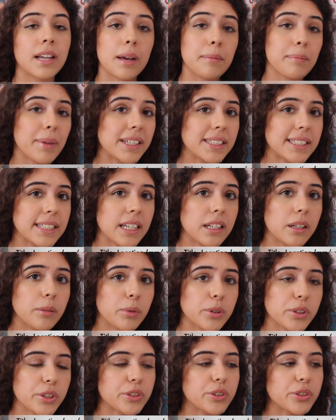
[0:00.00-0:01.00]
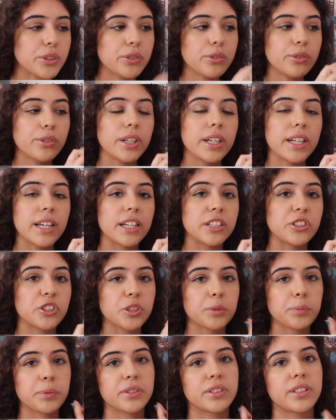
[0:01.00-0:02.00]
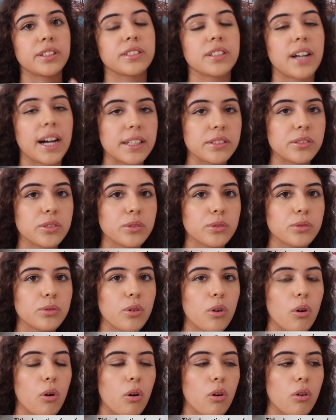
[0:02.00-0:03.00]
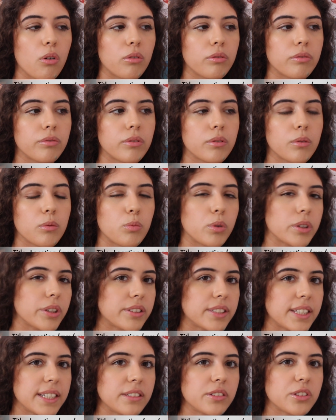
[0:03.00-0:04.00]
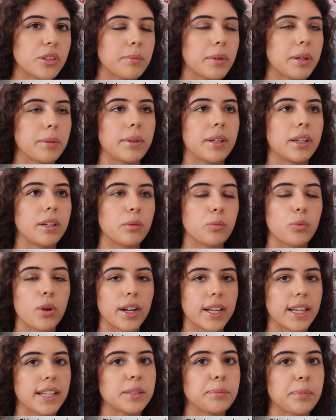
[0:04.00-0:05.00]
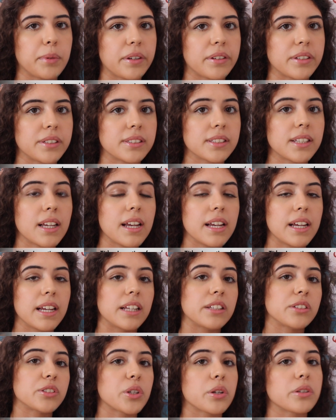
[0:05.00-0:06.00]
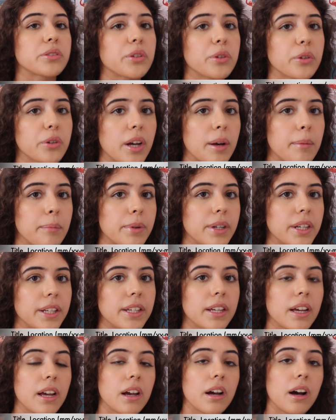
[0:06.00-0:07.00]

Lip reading: And basically what you do is just put the title of what you did, so maybe work experience in so-so company,